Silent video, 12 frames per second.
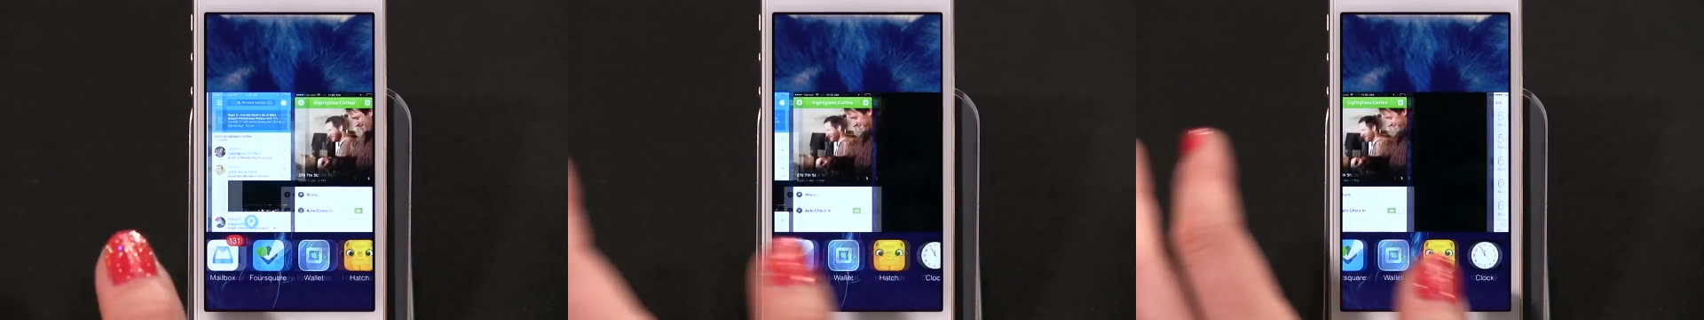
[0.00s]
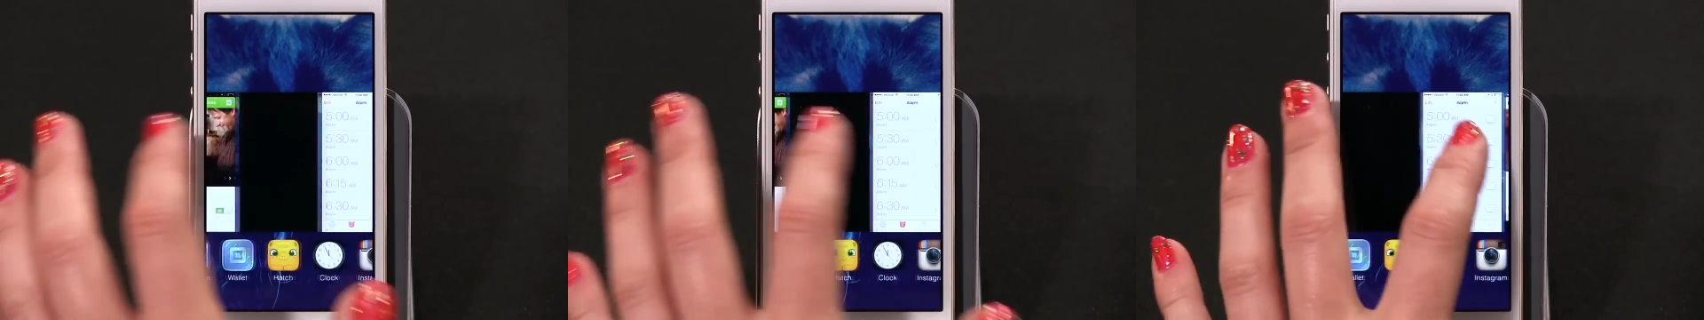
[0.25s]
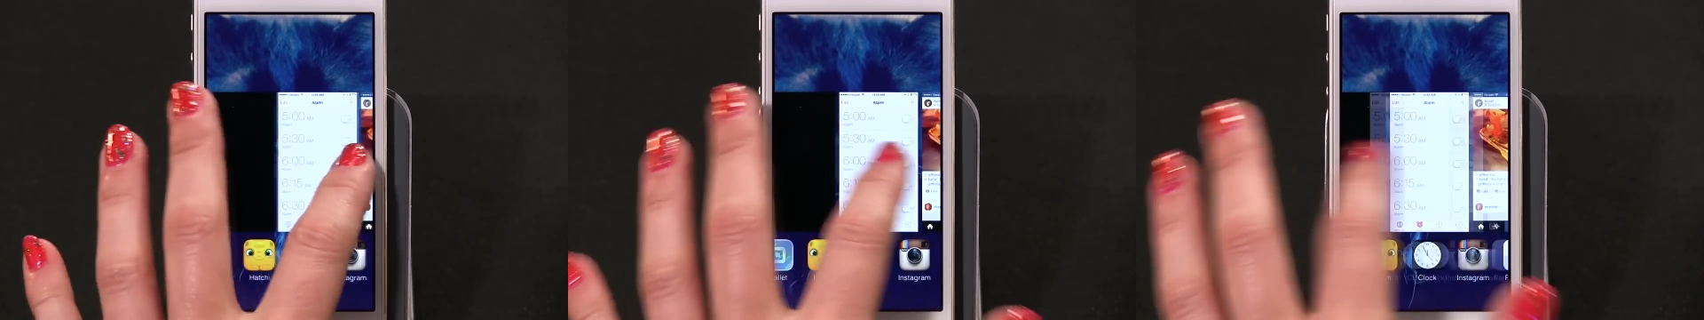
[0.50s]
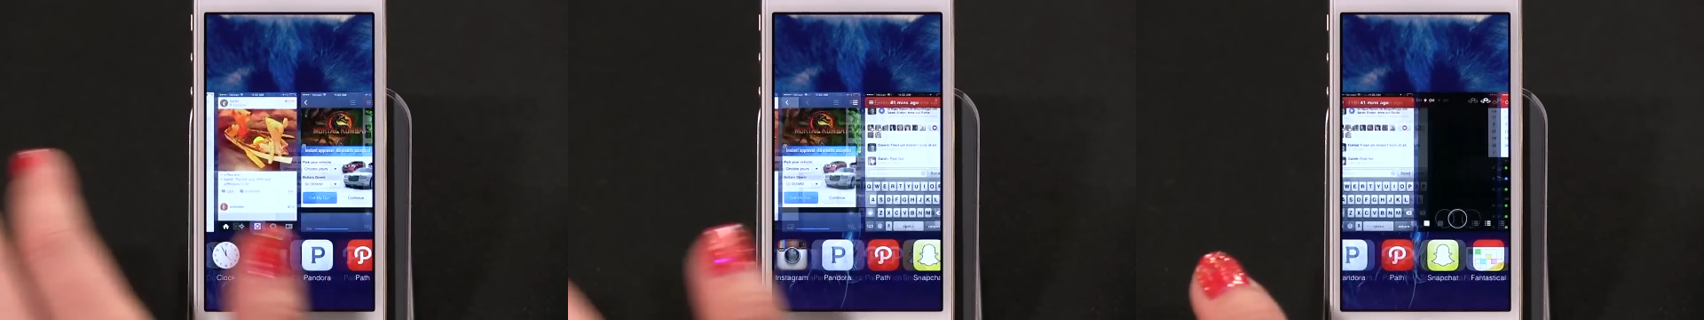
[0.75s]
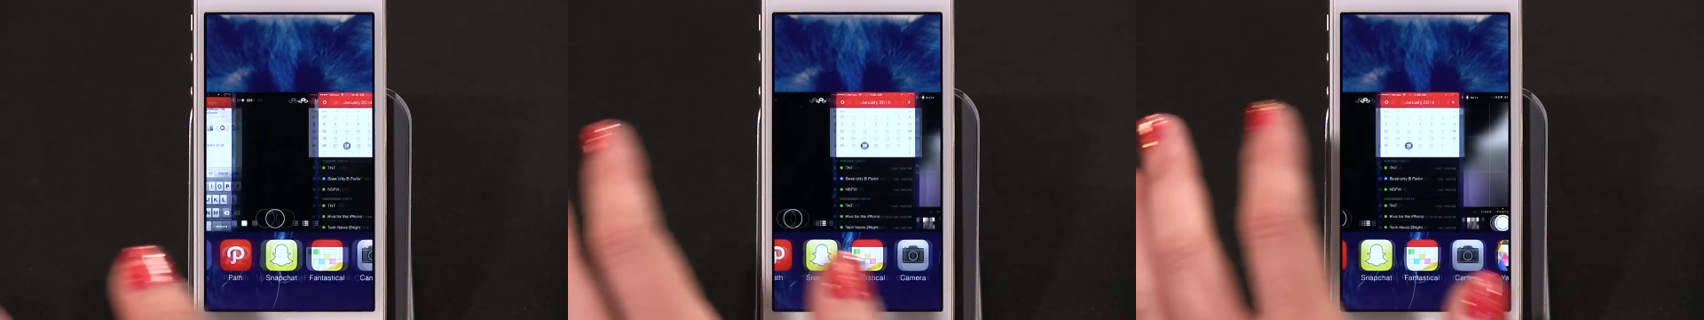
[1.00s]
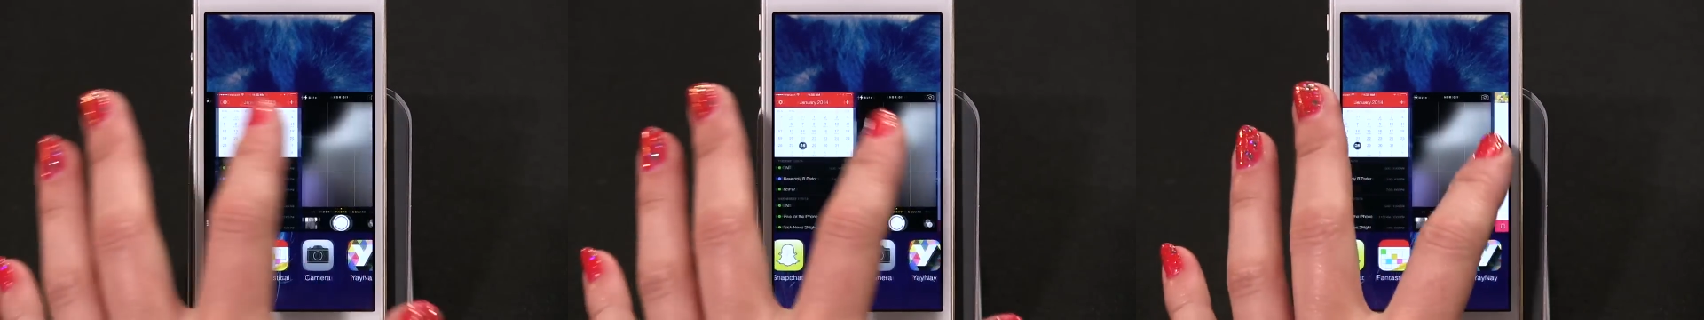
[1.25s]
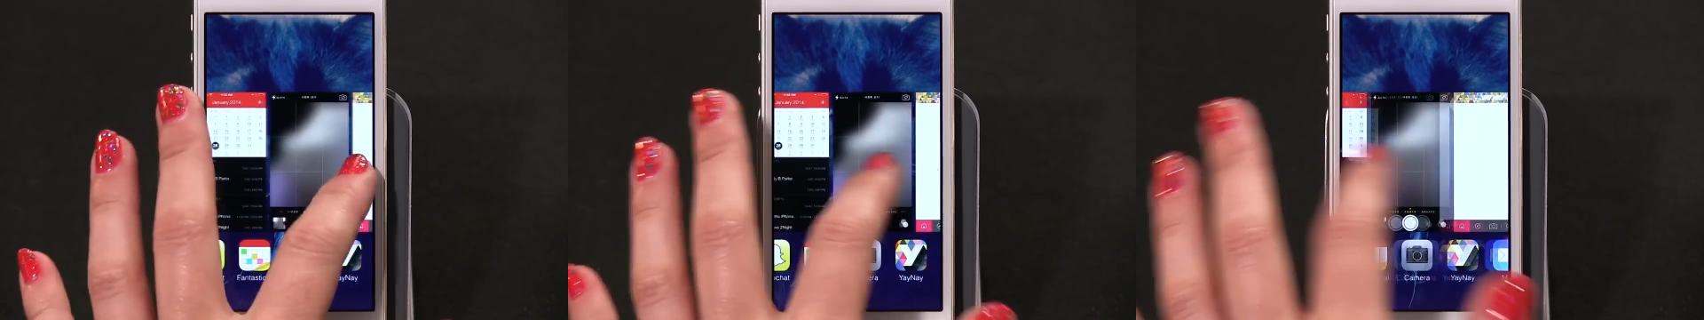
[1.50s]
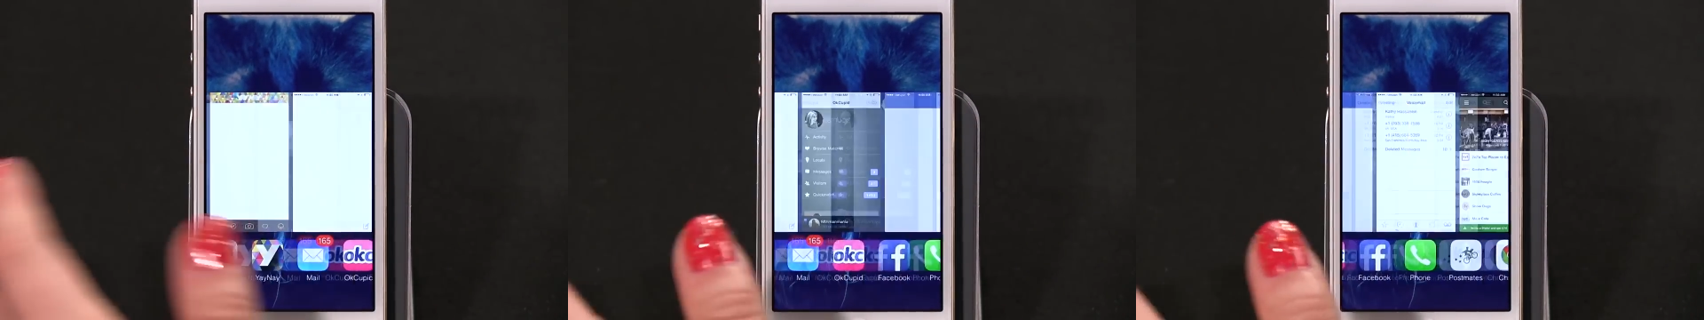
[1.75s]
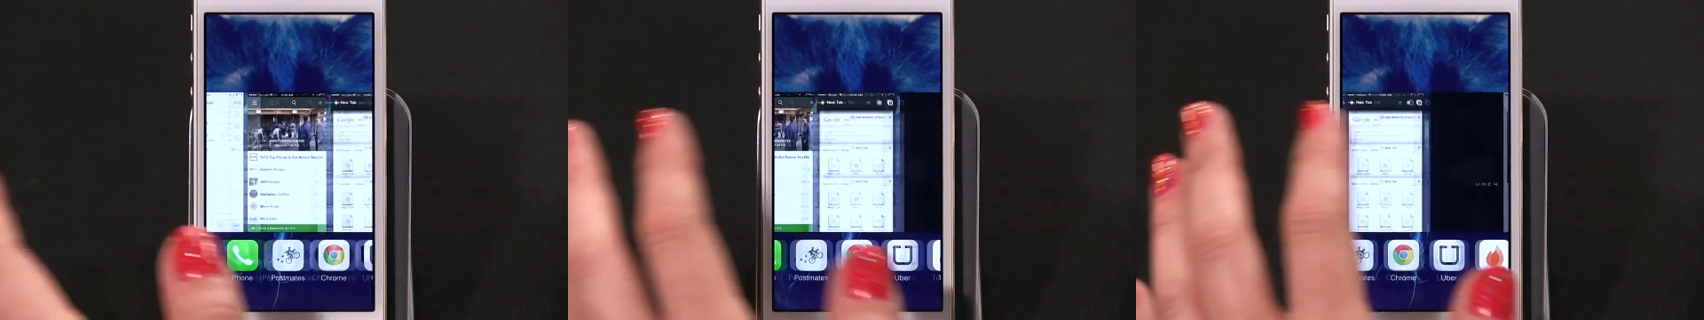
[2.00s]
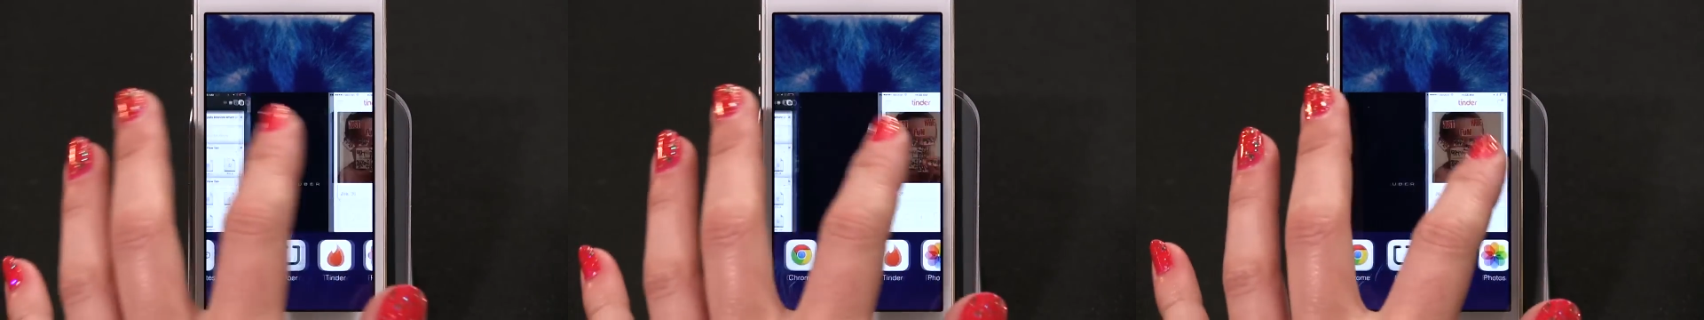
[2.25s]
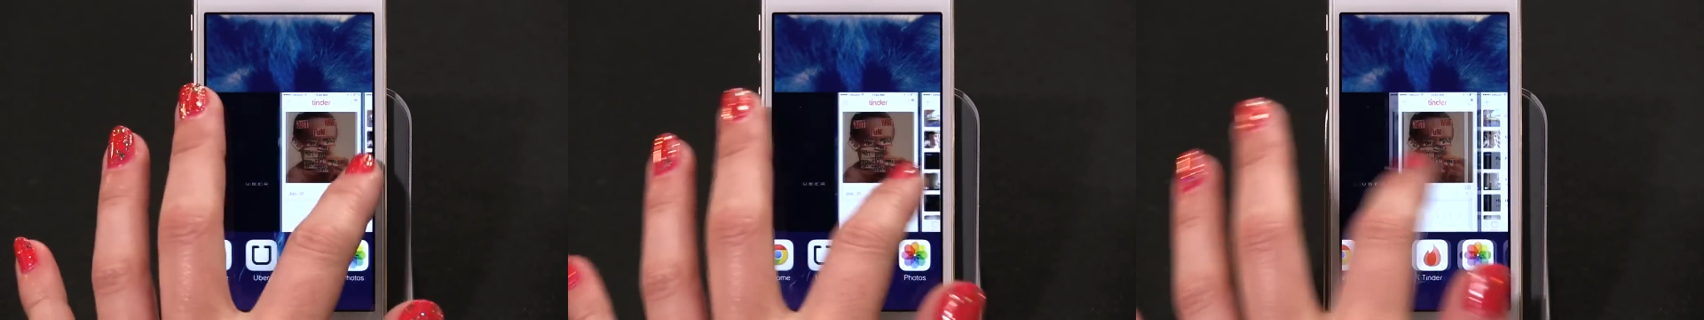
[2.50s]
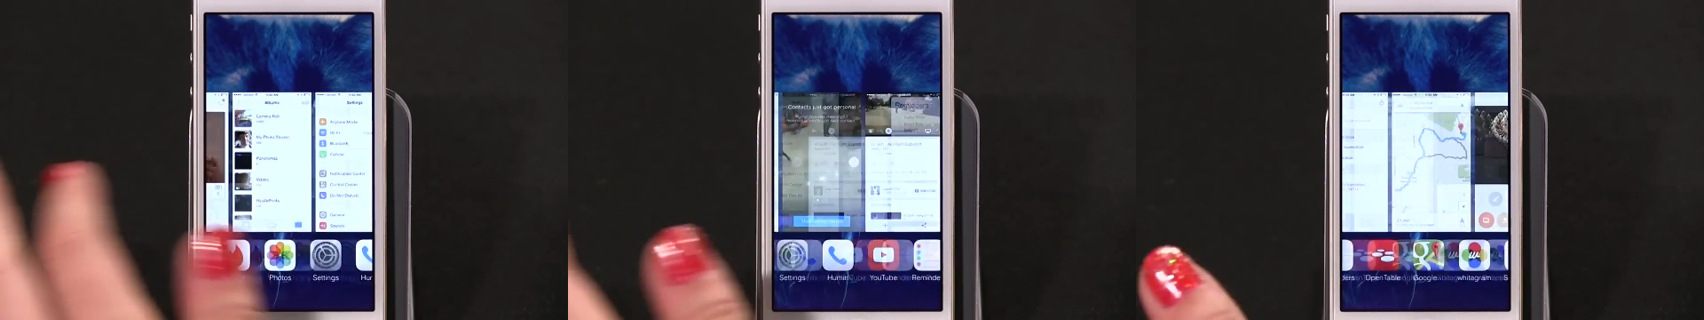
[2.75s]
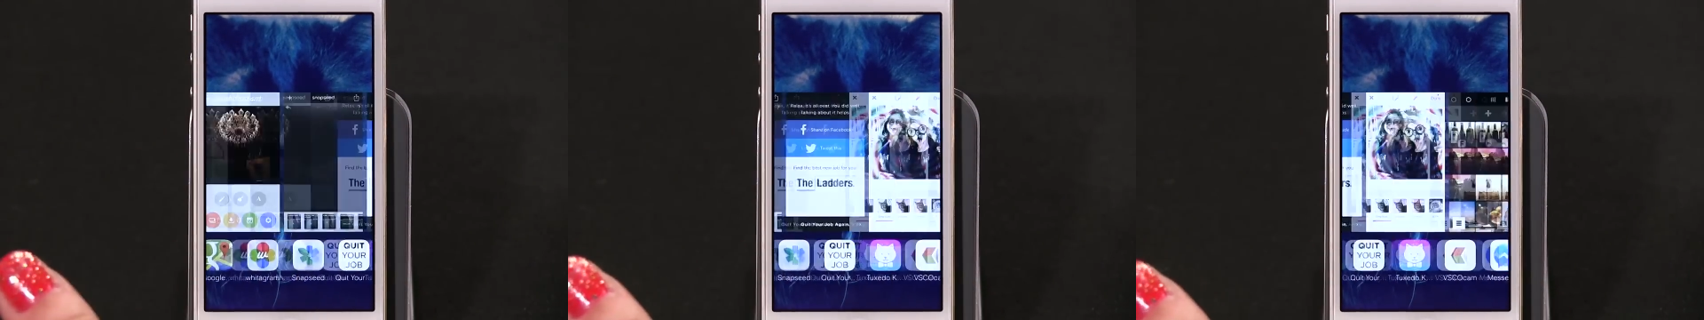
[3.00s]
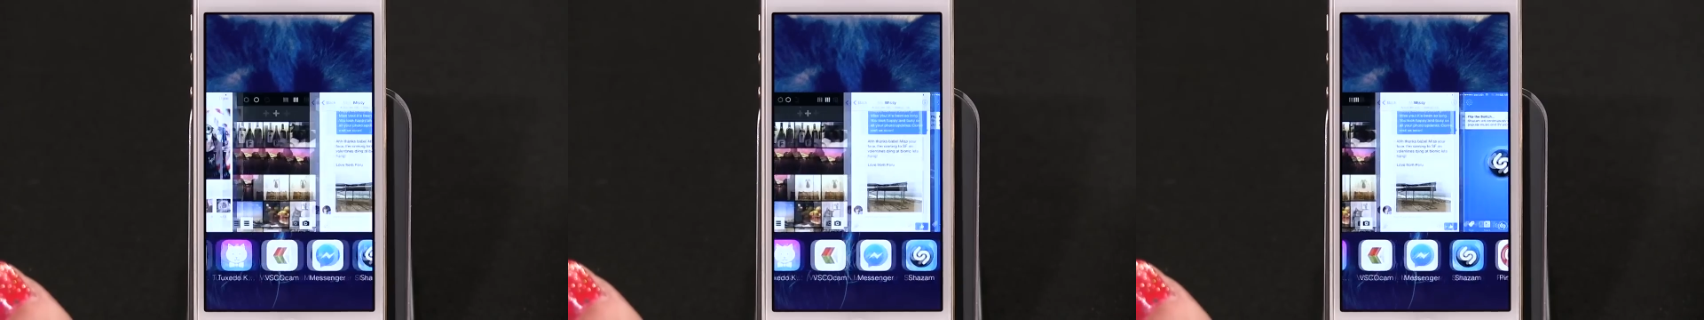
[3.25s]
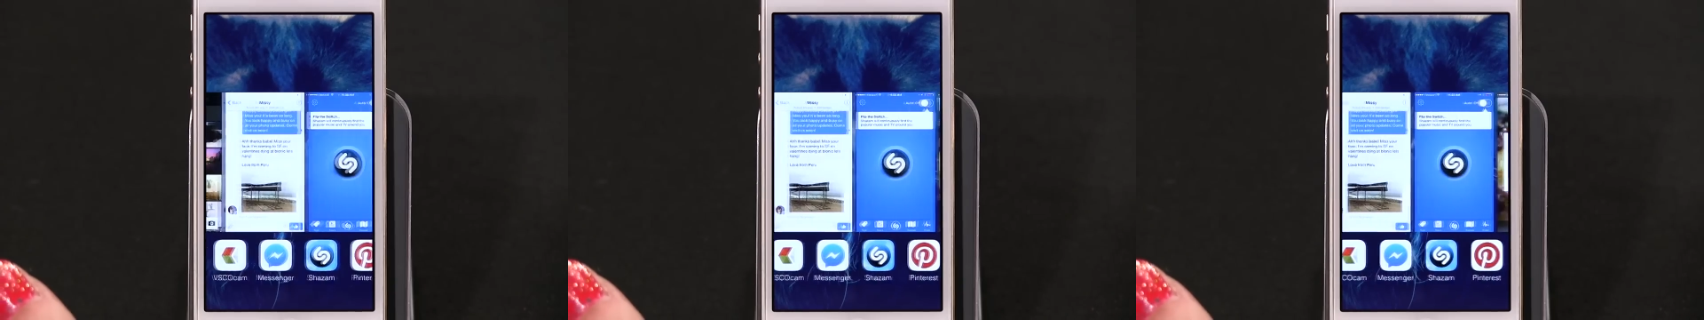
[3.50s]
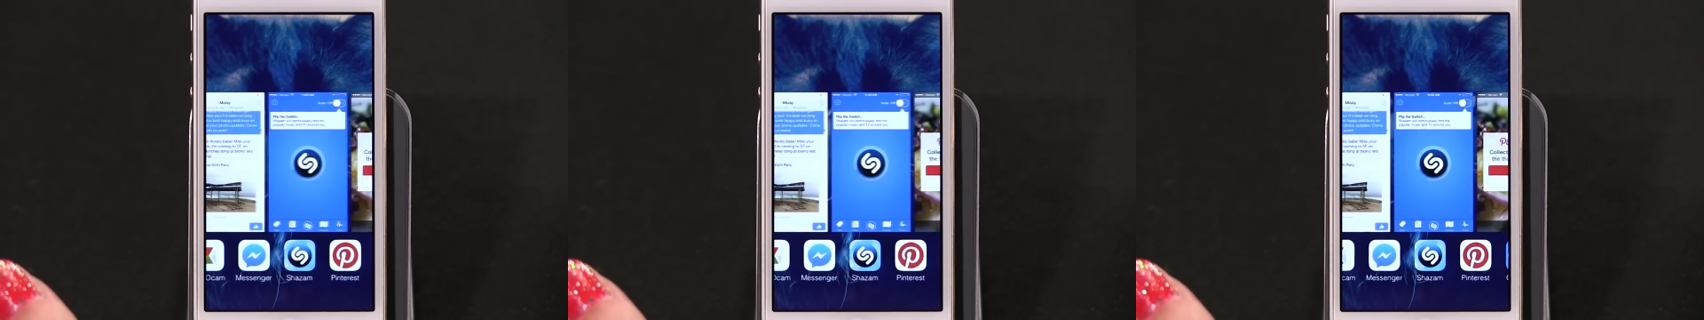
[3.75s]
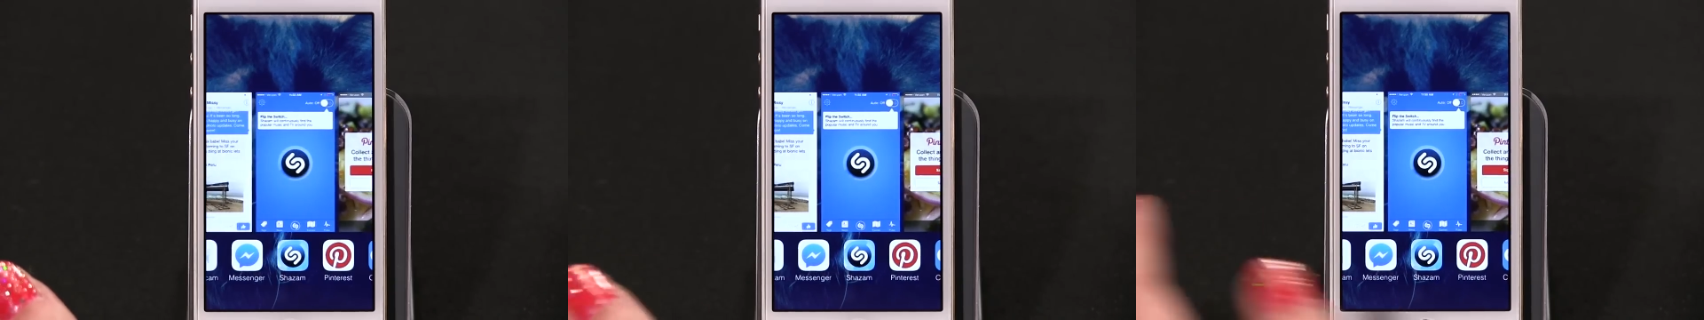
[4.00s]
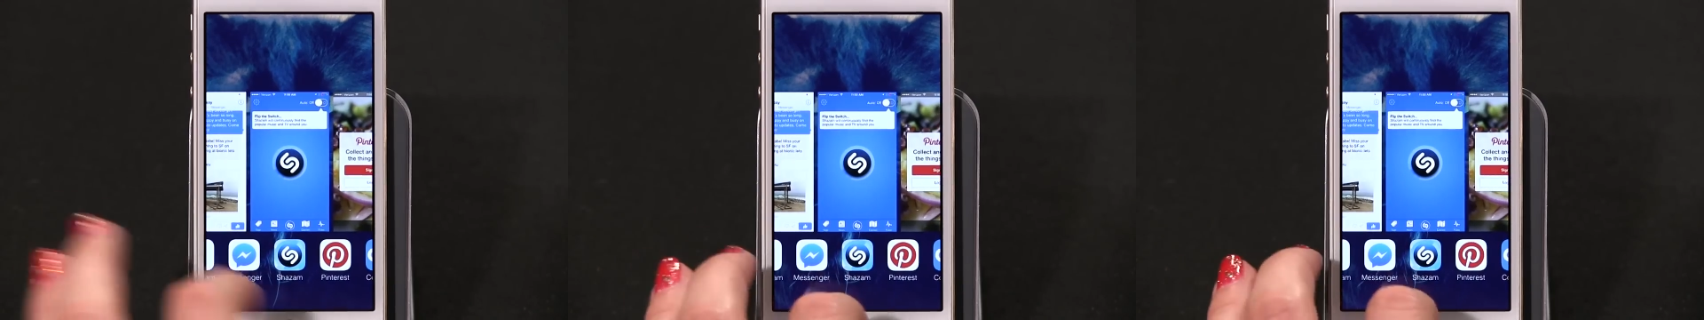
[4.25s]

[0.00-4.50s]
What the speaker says: [unreadable: no face in view]